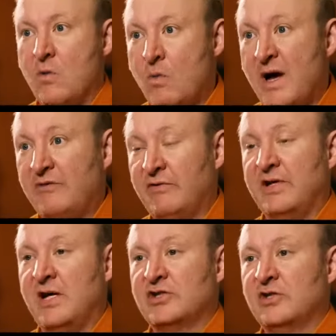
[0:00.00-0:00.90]
Weight
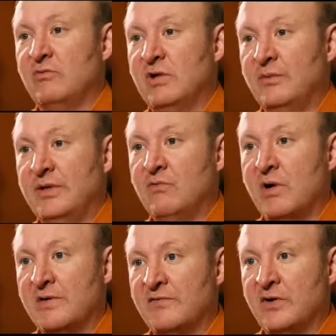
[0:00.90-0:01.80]
reduction will be
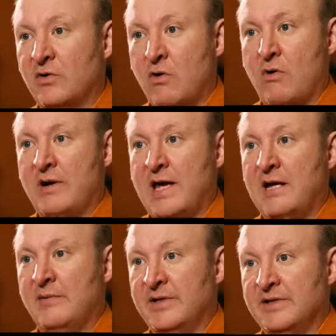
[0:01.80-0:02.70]
one of the core
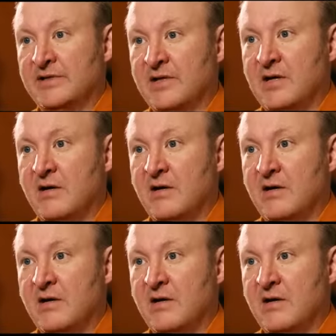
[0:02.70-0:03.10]
elements